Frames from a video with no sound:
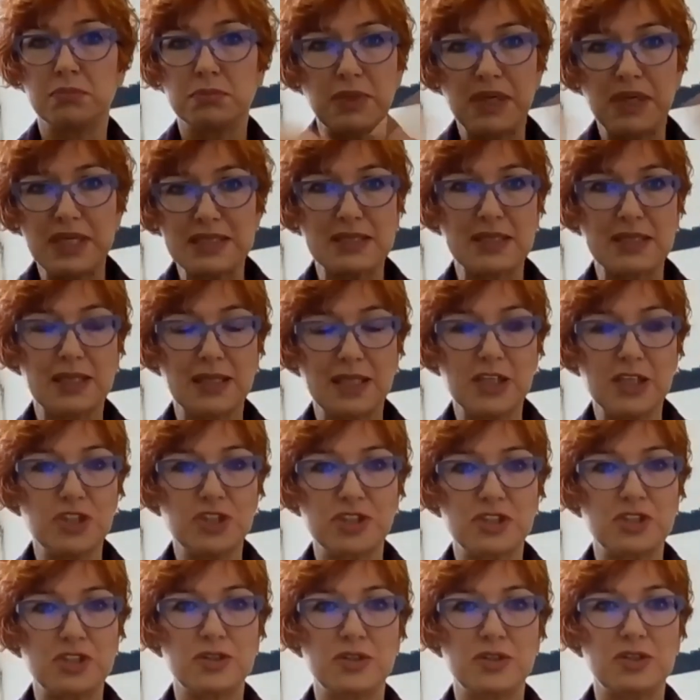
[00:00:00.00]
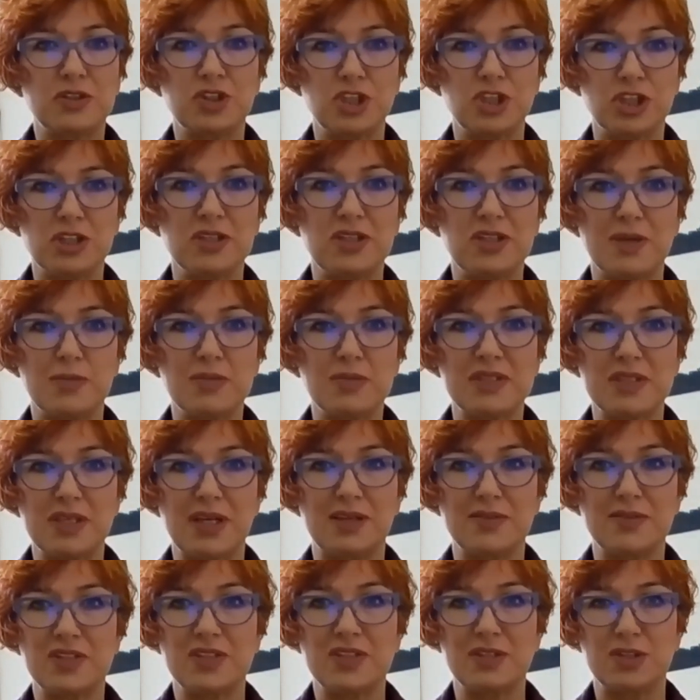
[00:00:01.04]
basically turn
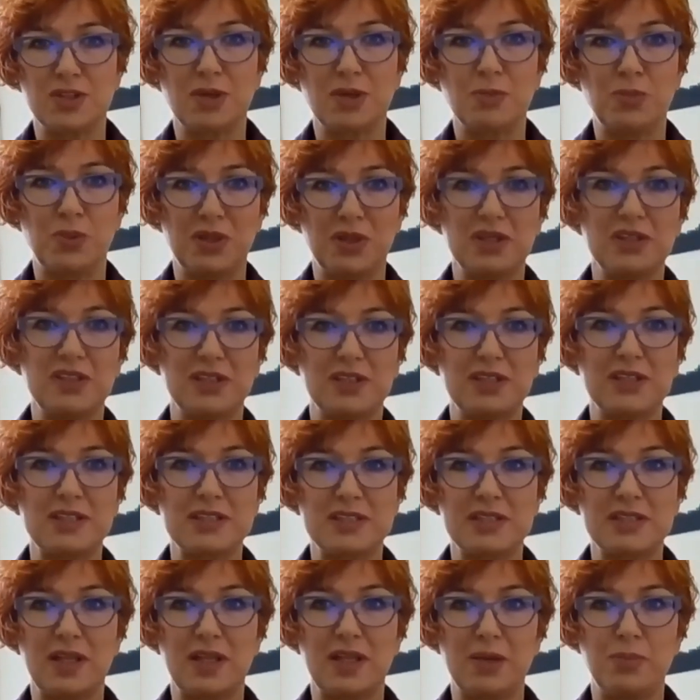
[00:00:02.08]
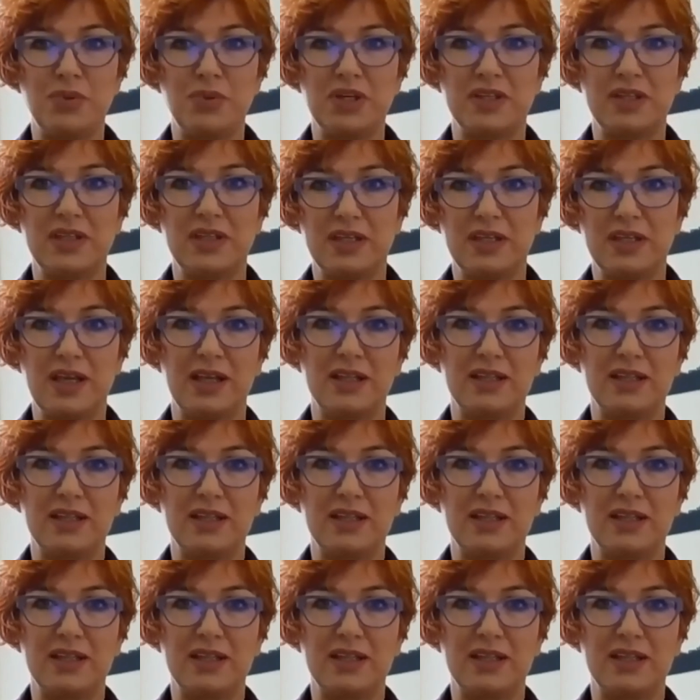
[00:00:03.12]
themselves into a political celebrity.